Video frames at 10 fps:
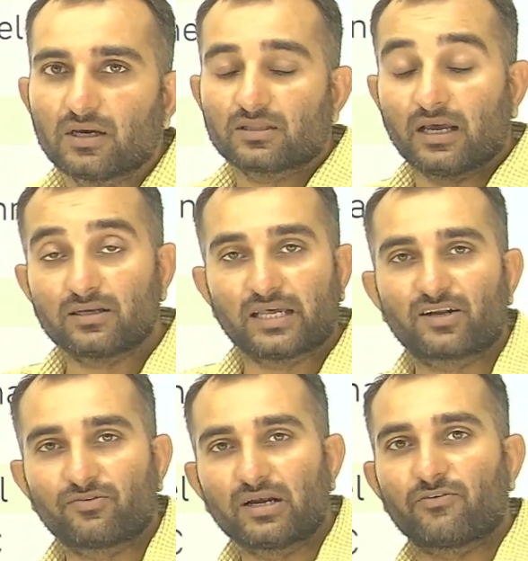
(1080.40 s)
then that
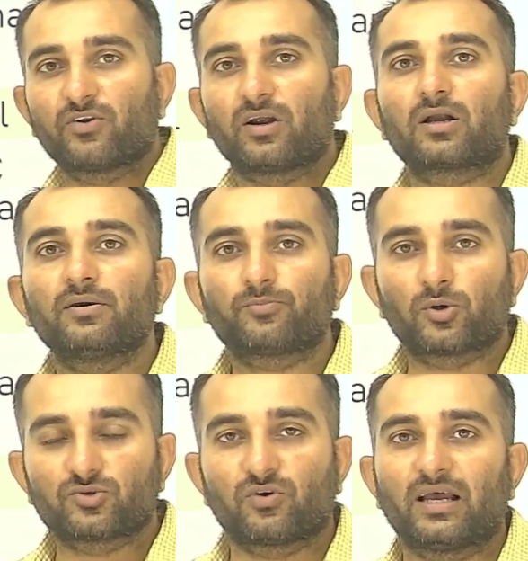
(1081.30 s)
will definitely
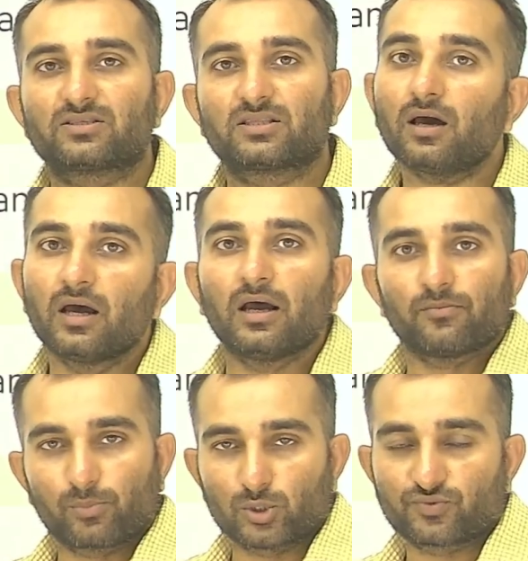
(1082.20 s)
phospholize the
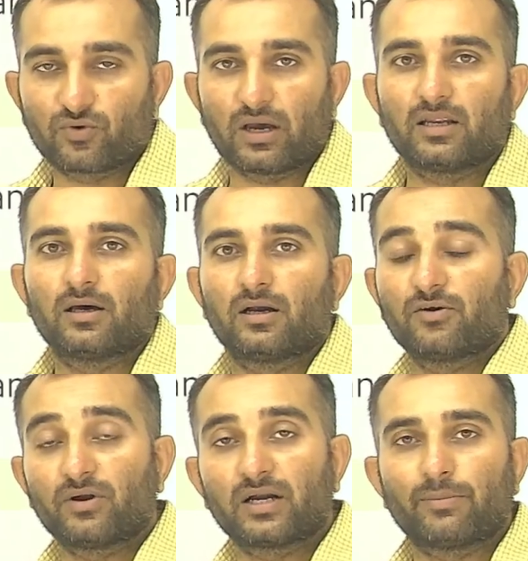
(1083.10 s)

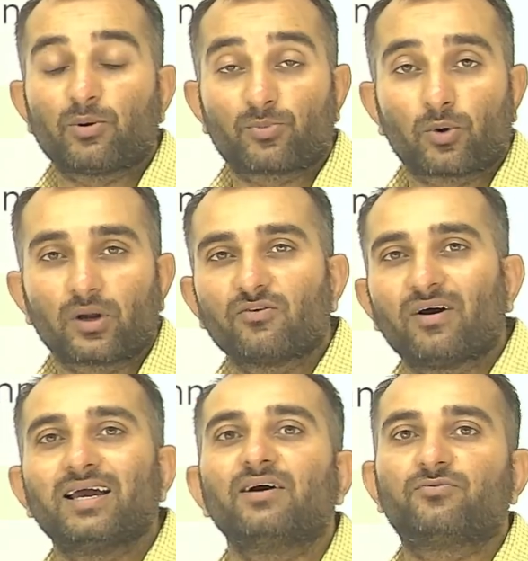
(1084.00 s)
different type of protein
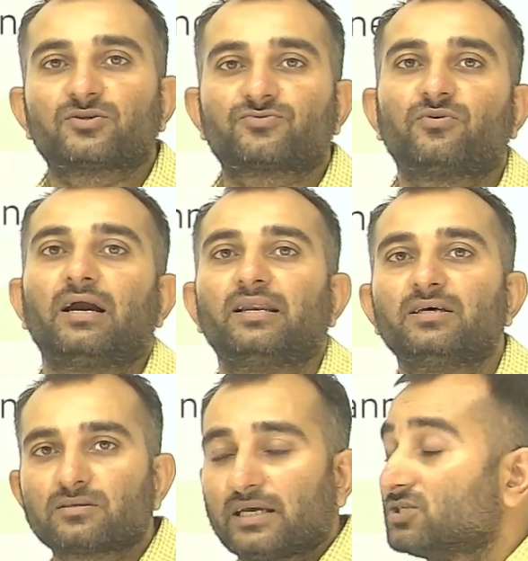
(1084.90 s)
via
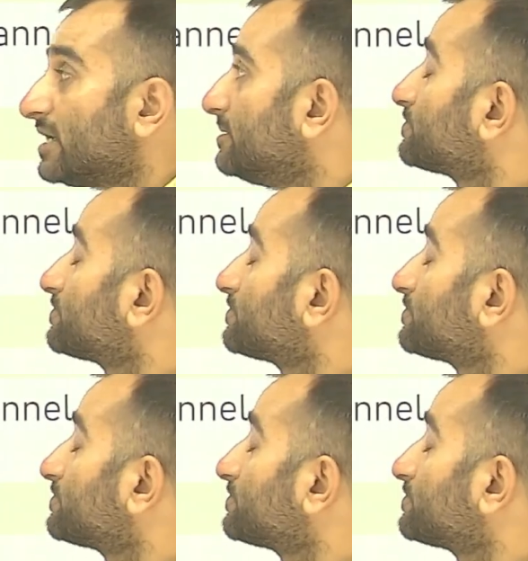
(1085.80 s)
phosphokinase enzyme,